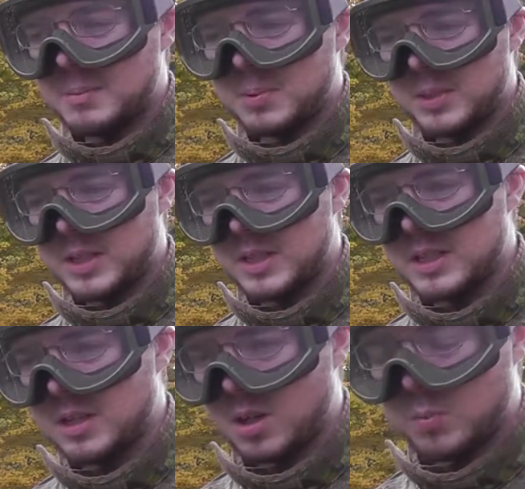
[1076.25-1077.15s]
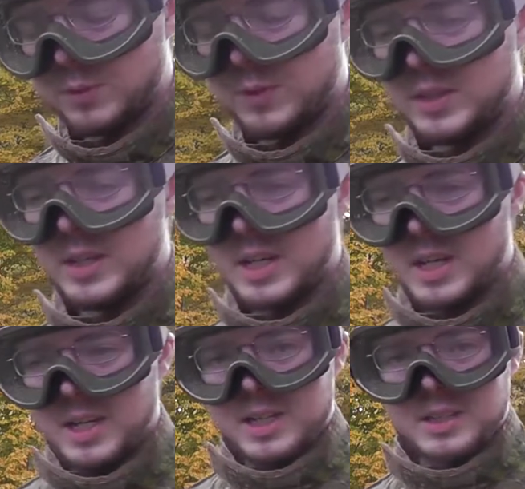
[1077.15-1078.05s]
I'm putting in, hopefully,
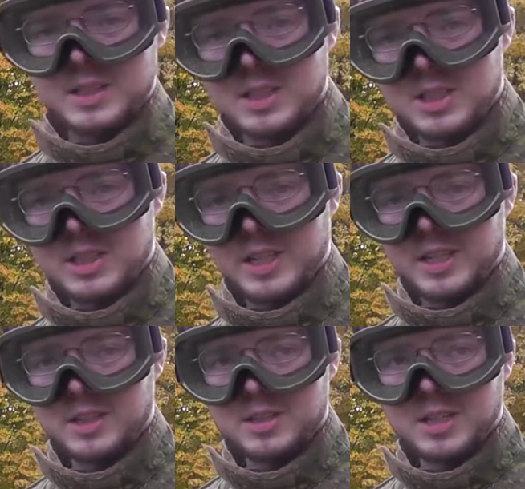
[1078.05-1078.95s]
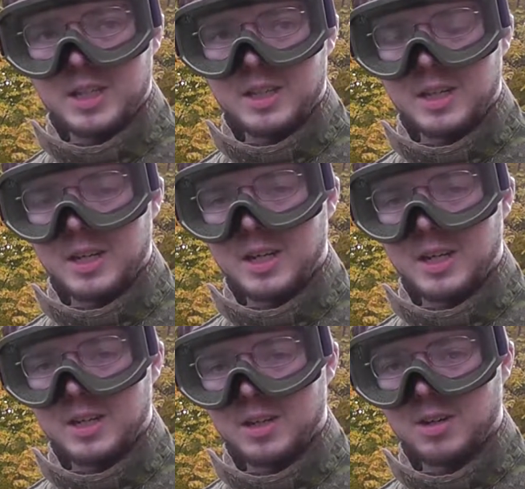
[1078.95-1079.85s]
a Siege Tech gear set that I
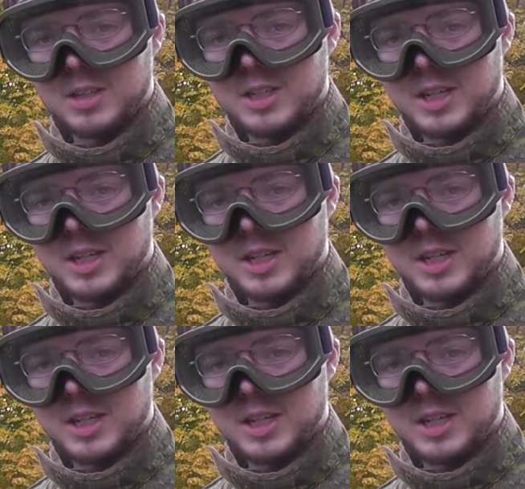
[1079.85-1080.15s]
currently